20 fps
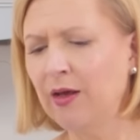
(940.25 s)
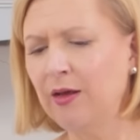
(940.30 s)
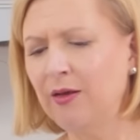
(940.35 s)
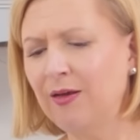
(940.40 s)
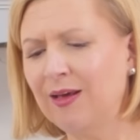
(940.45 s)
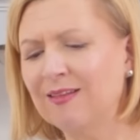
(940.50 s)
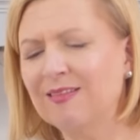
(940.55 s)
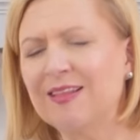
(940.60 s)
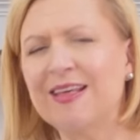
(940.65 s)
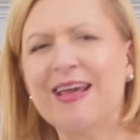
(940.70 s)

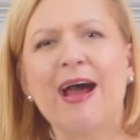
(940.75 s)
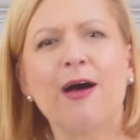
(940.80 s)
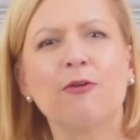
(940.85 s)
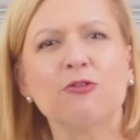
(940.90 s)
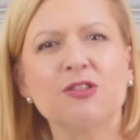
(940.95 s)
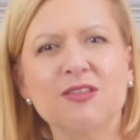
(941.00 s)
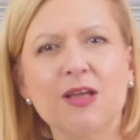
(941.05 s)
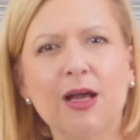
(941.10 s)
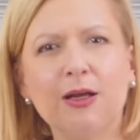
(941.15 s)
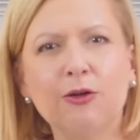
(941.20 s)
You get the
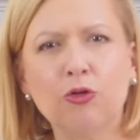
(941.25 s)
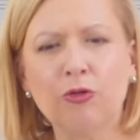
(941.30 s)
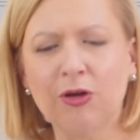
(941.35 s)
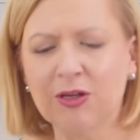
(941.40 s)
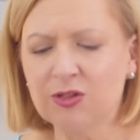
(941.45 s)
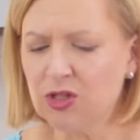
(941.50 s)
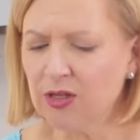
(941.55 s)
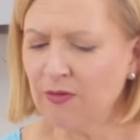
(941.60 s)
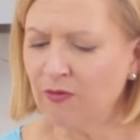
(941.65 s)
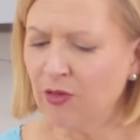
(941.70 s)
outside
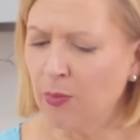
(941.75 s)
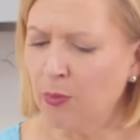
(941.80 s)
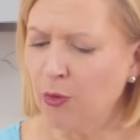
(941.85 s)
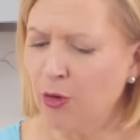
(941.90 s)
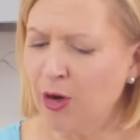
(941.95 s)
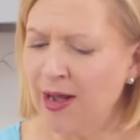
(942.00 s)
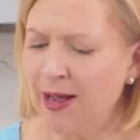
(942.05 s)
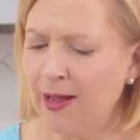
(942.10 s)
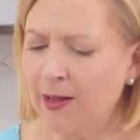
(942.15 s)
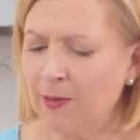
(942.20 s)
crunch of the
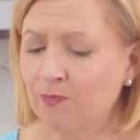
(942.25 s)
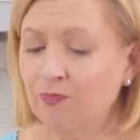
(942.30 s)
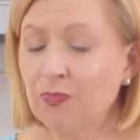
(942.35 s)
meringue,